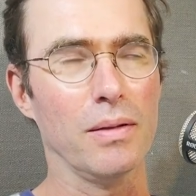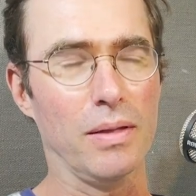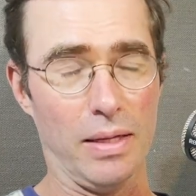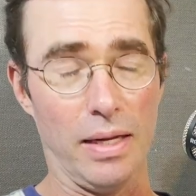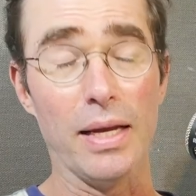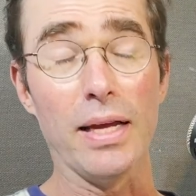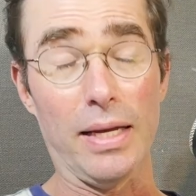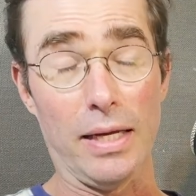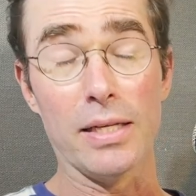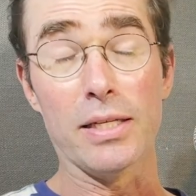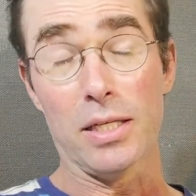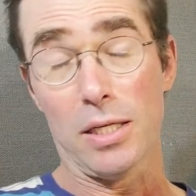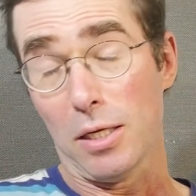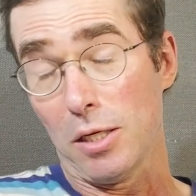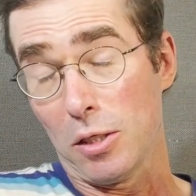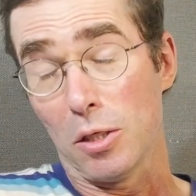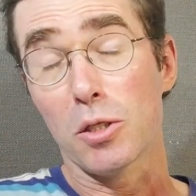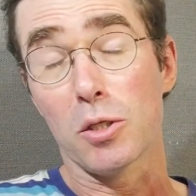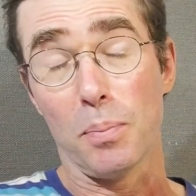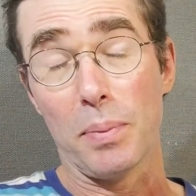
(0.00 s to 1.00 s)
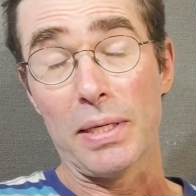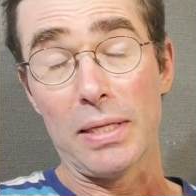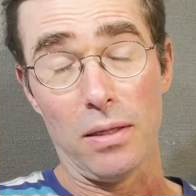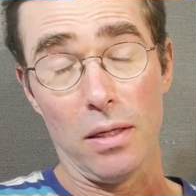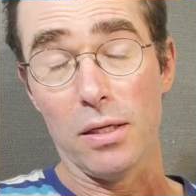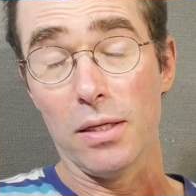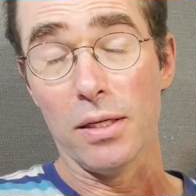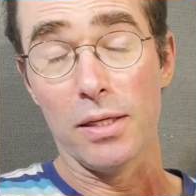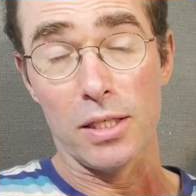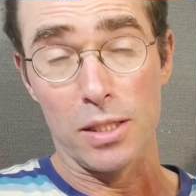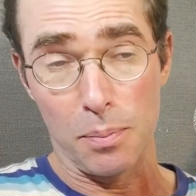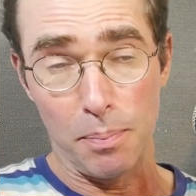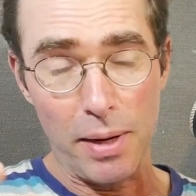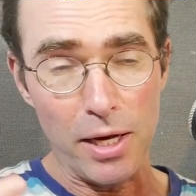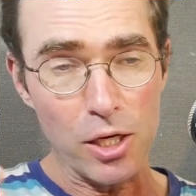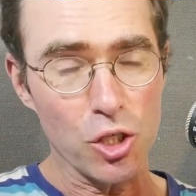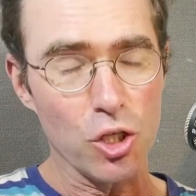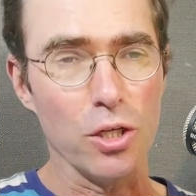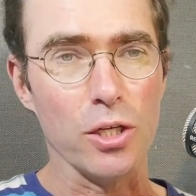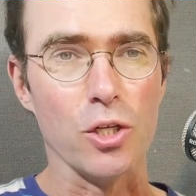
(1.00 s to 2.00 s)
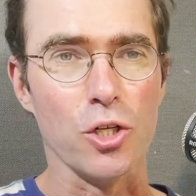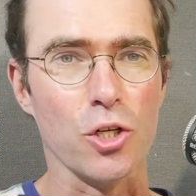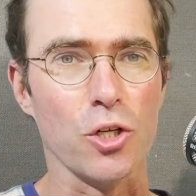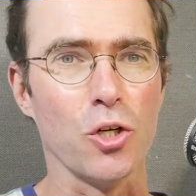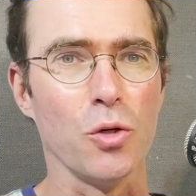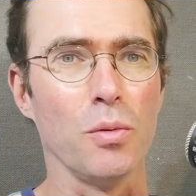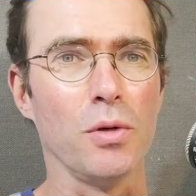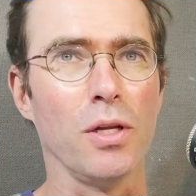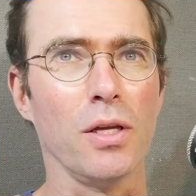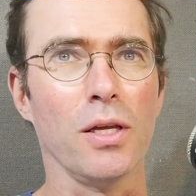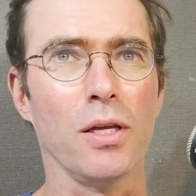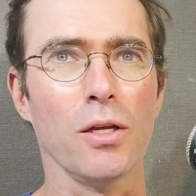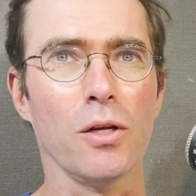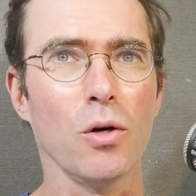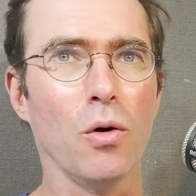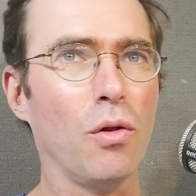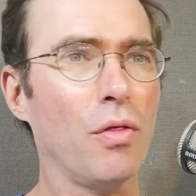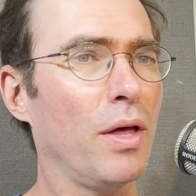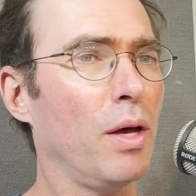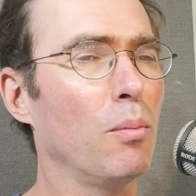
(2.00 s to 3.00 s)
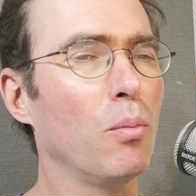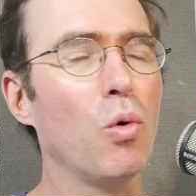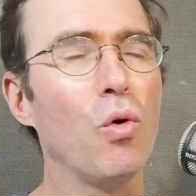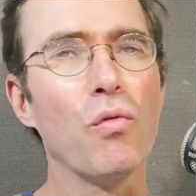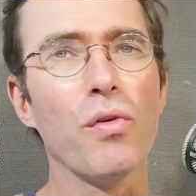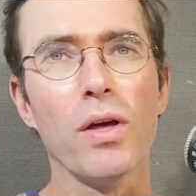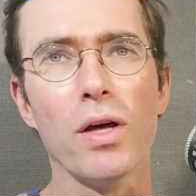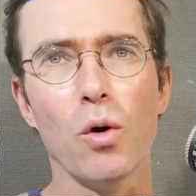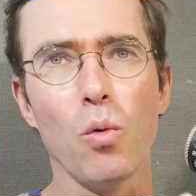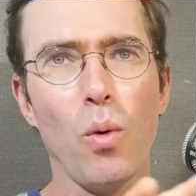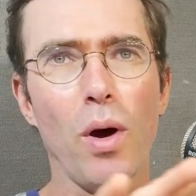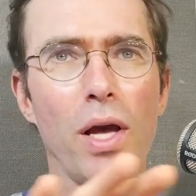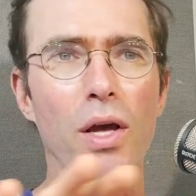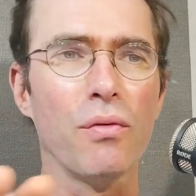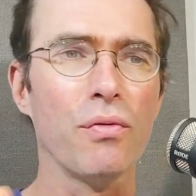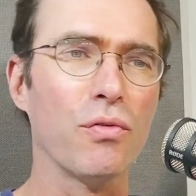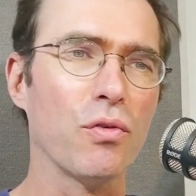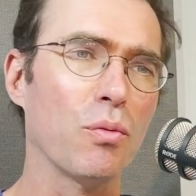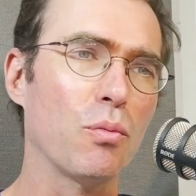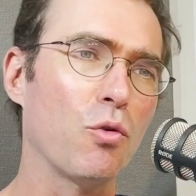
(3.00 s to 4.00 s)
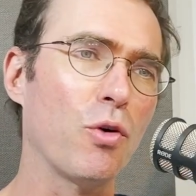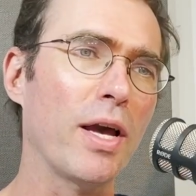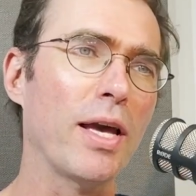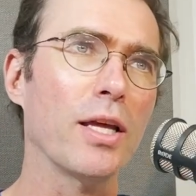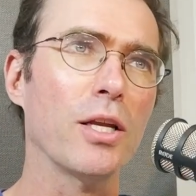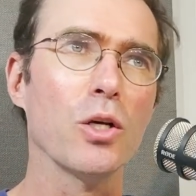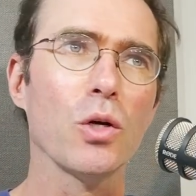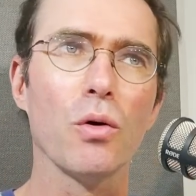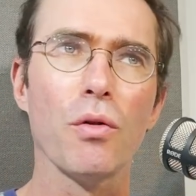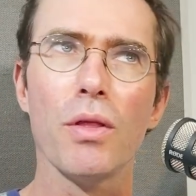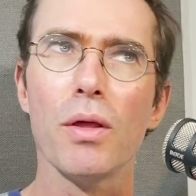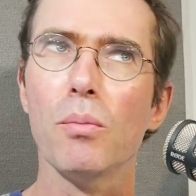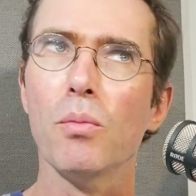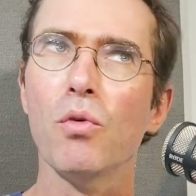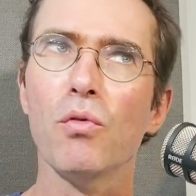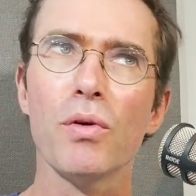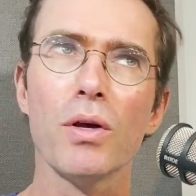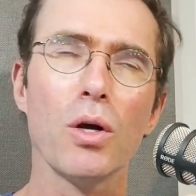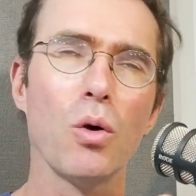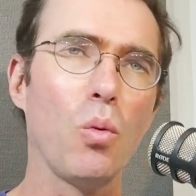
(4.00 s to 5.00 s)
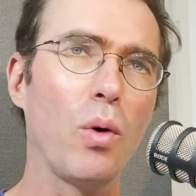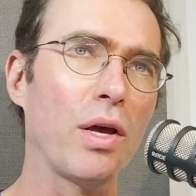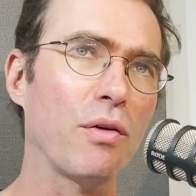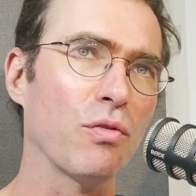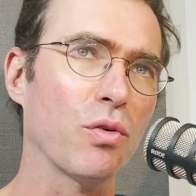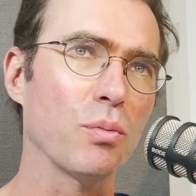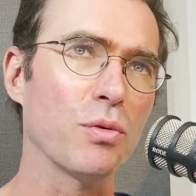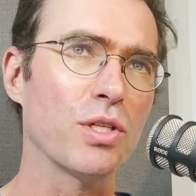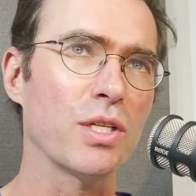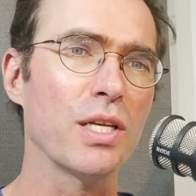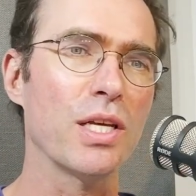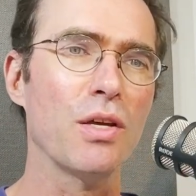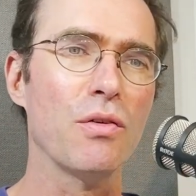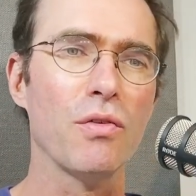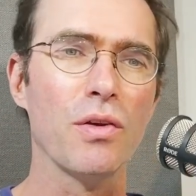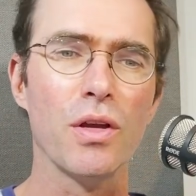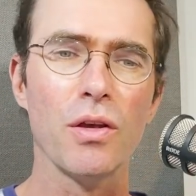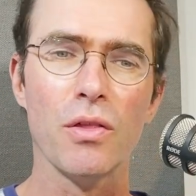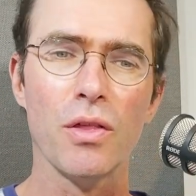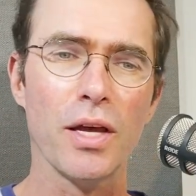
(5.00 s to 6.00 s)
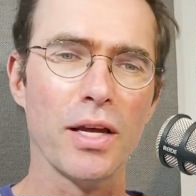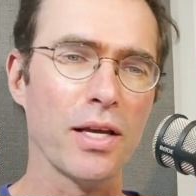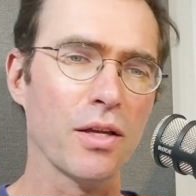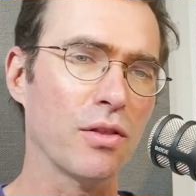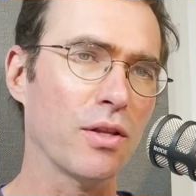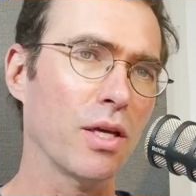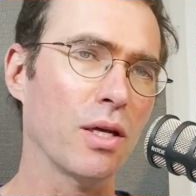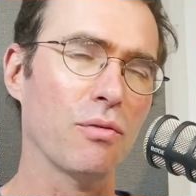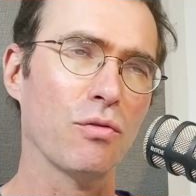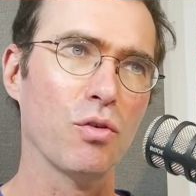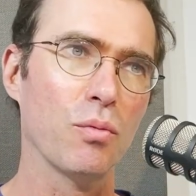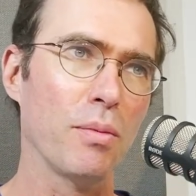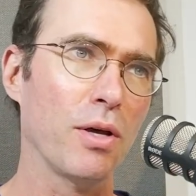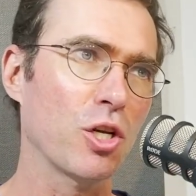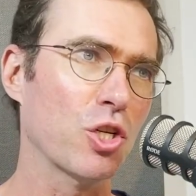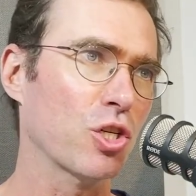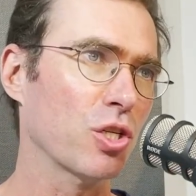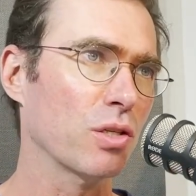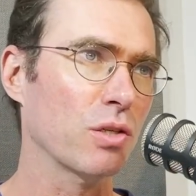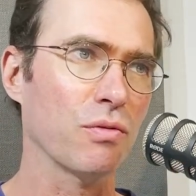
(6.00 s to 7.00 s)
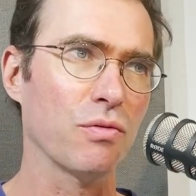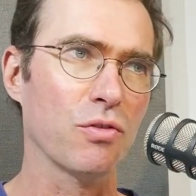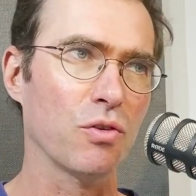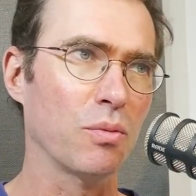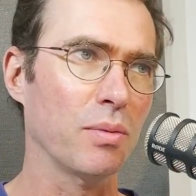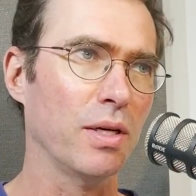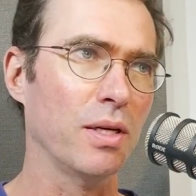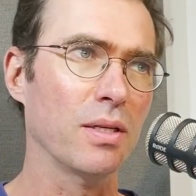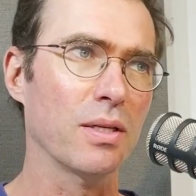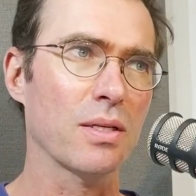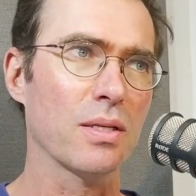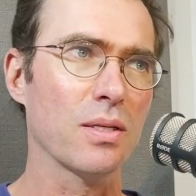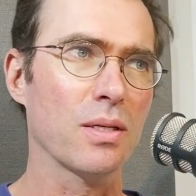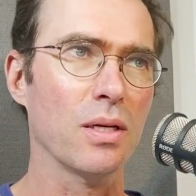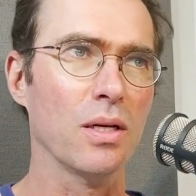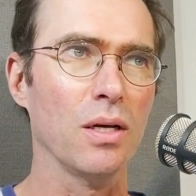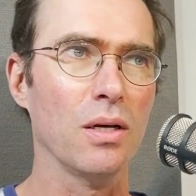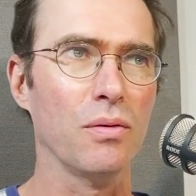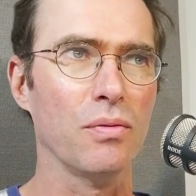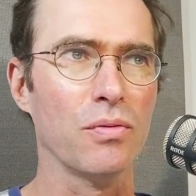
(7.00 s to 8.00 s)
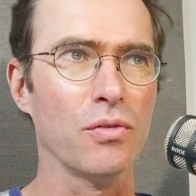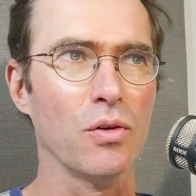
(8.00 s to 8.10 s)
especially Germany, they're moving away from radio, they're moving away from TV, they get their information from Insta,